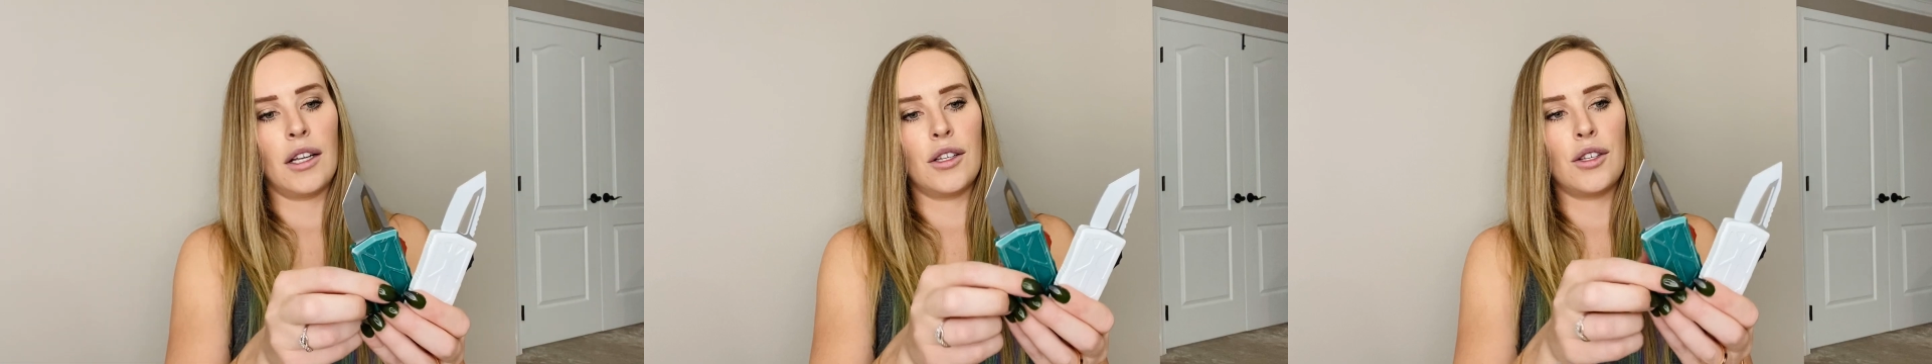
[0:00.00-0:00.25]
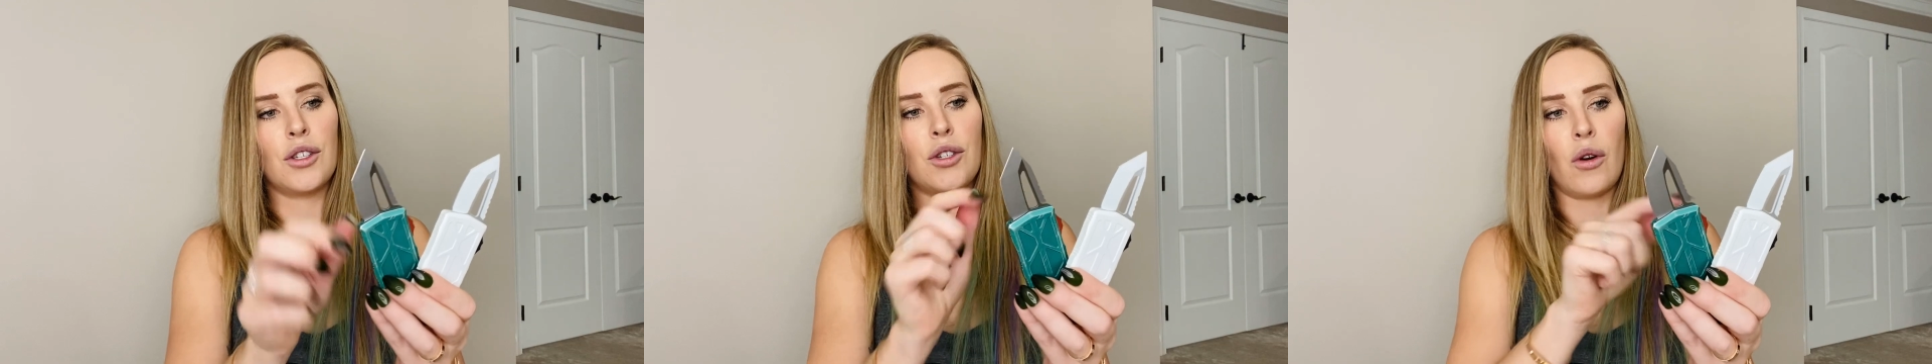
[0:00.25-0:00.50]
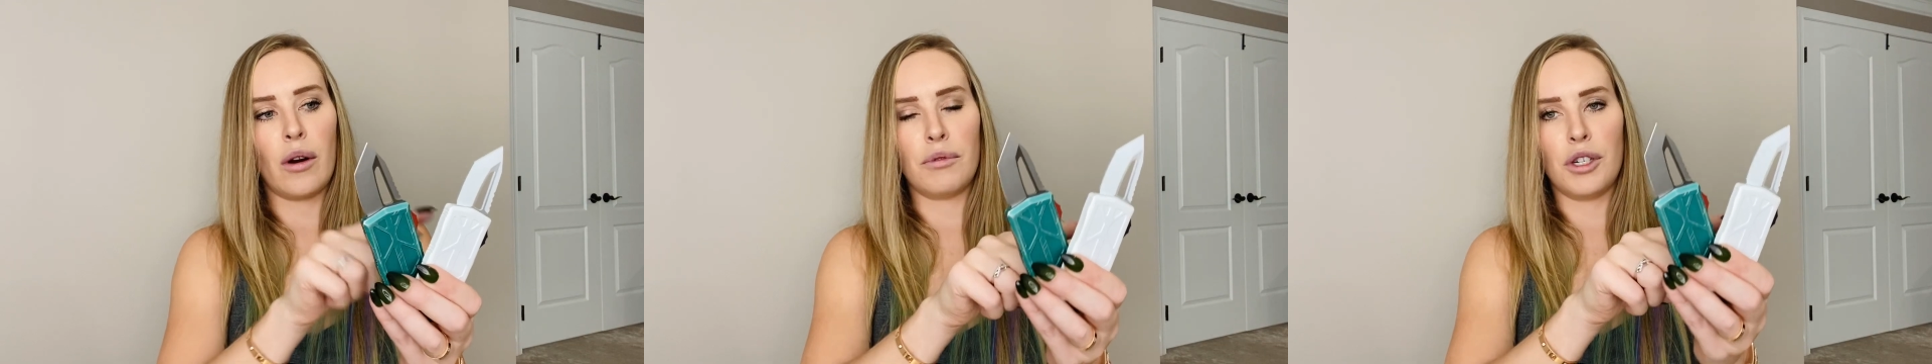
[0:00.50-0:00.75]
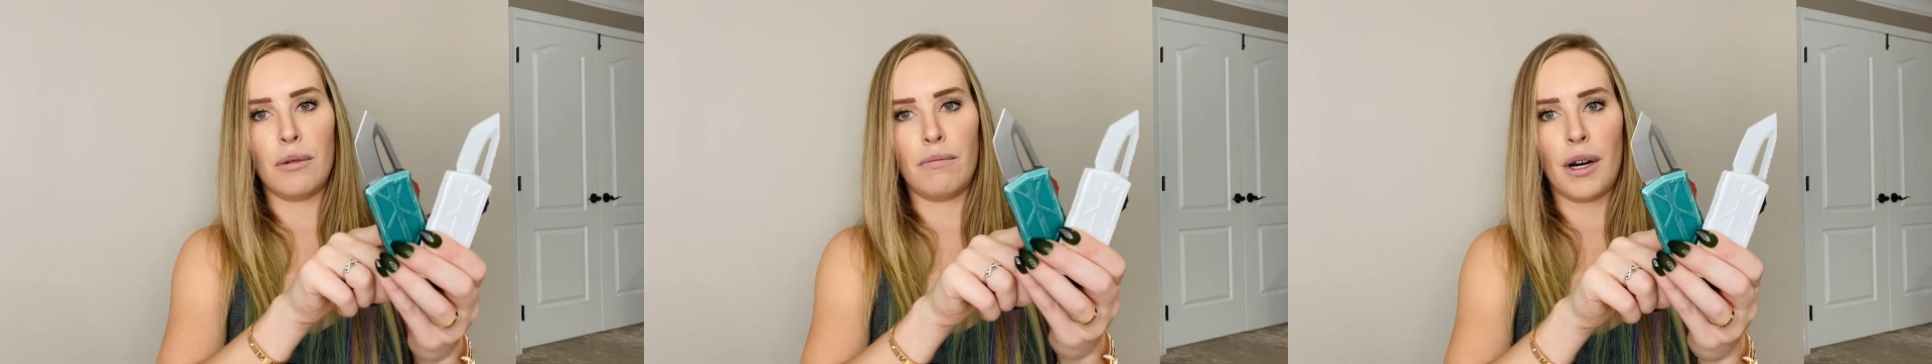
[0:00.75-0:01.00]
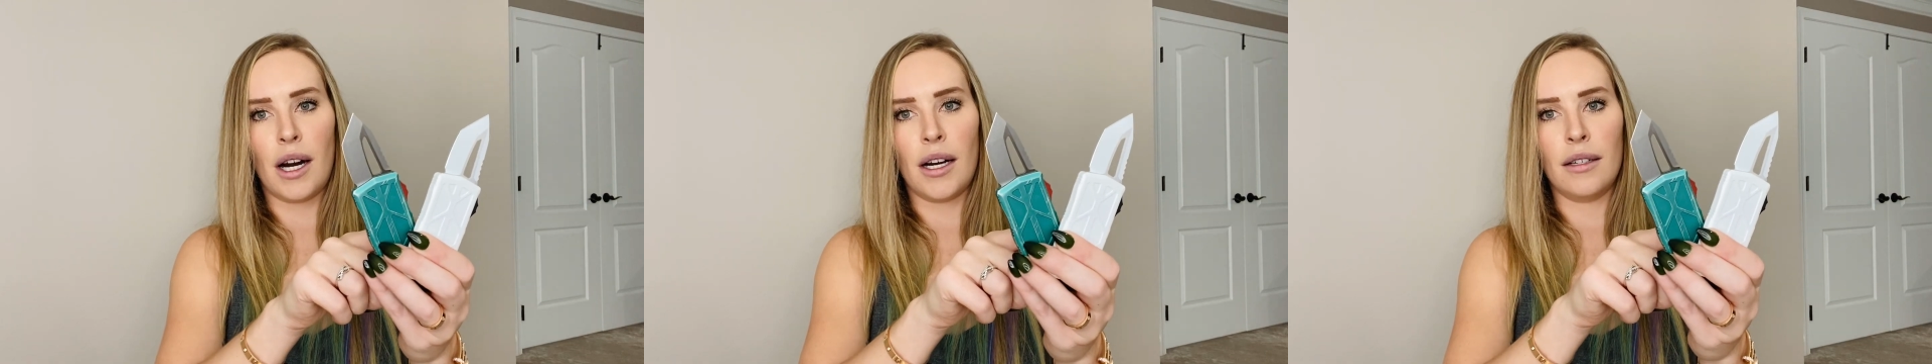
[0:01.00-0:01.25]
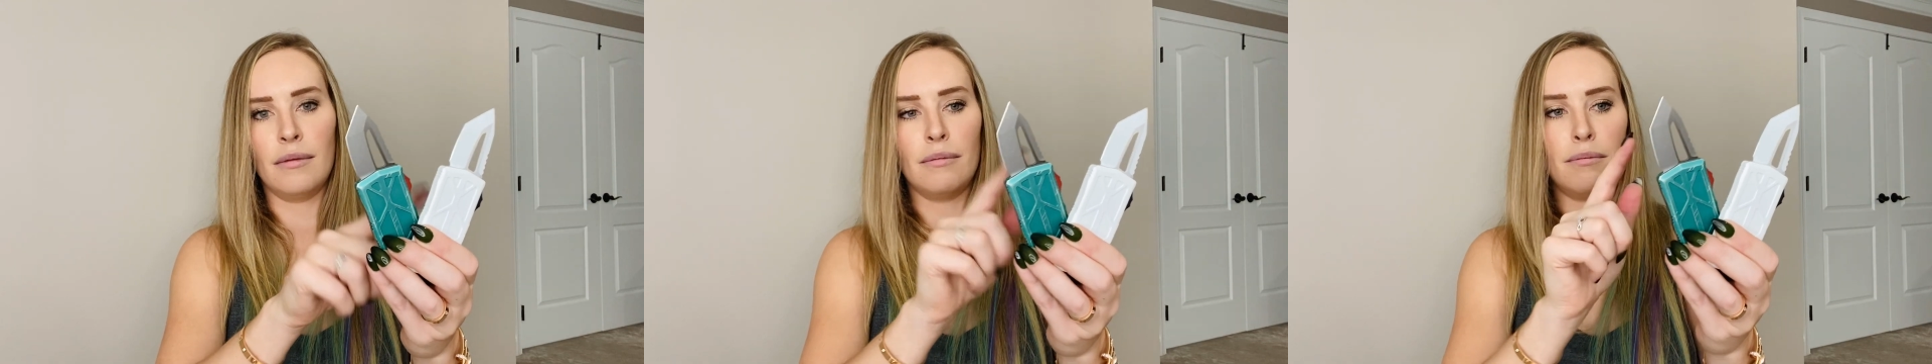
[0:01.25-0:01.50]

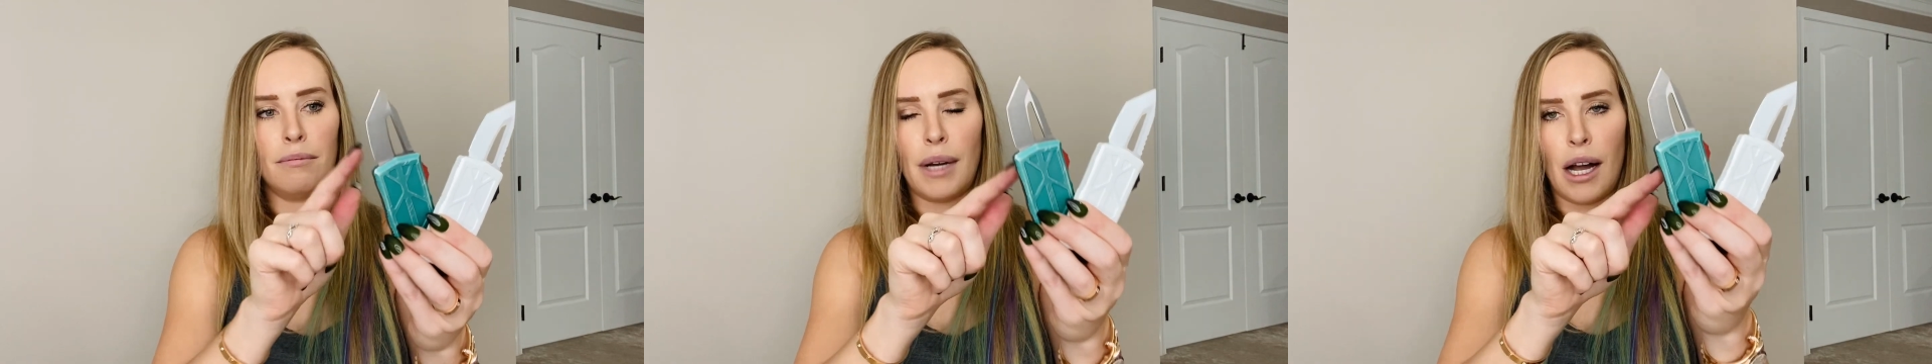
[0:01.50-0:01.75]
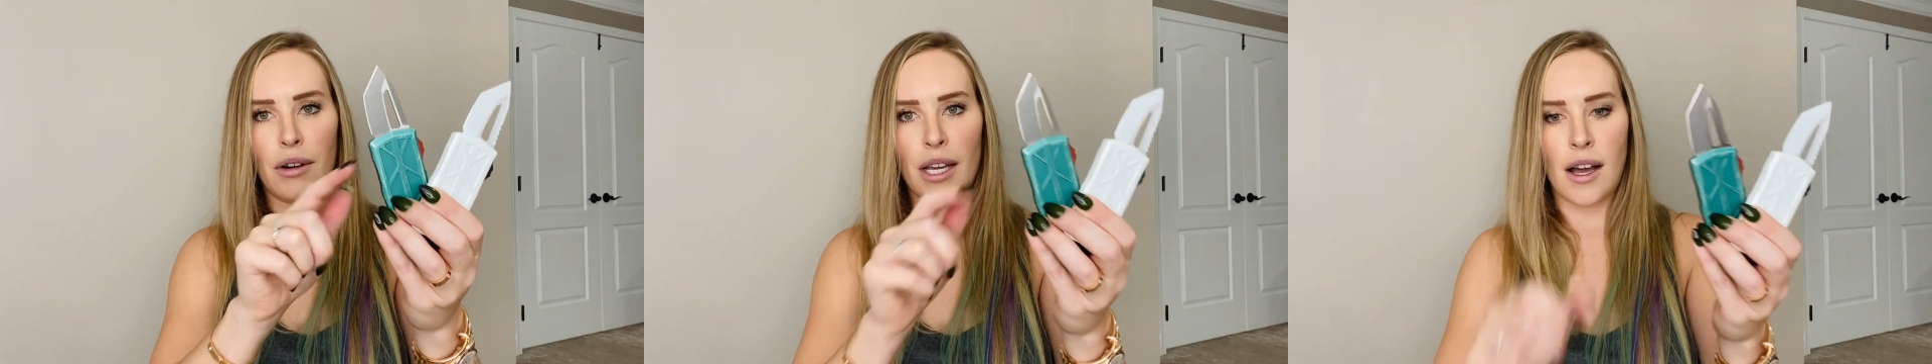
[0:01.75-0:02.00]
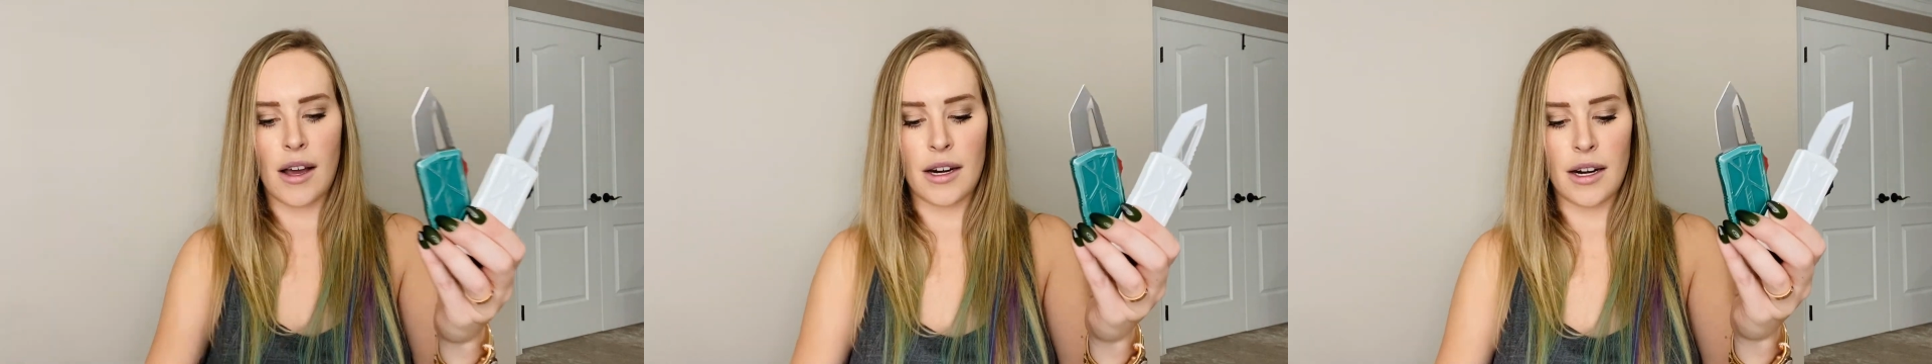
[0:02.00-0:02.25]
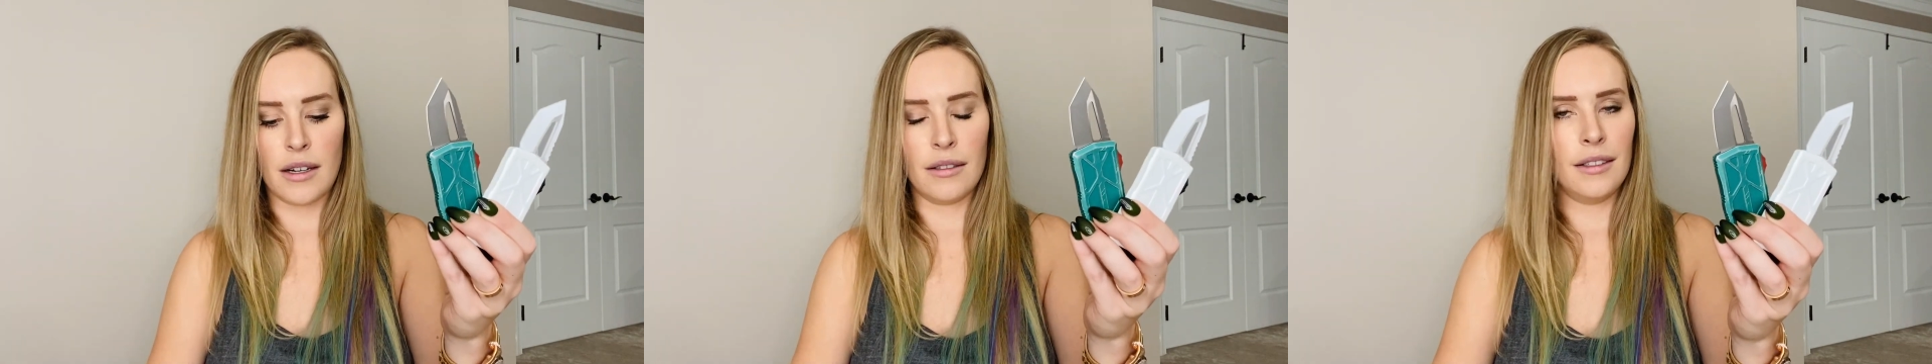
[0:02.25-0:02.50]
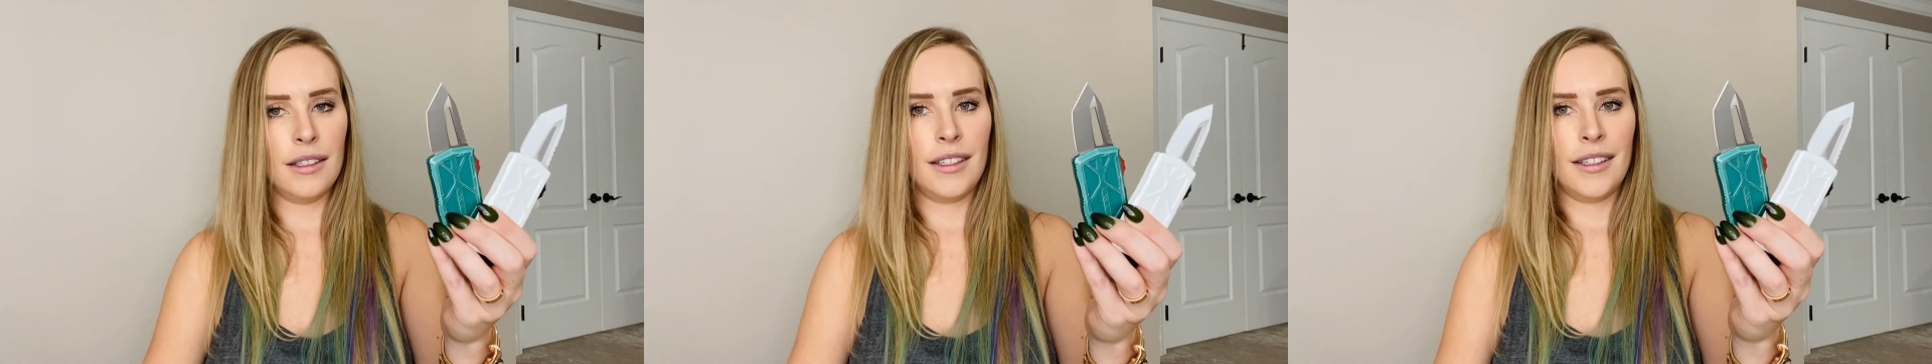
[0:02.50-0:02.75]
Stormtrooper, Bounty Hunter,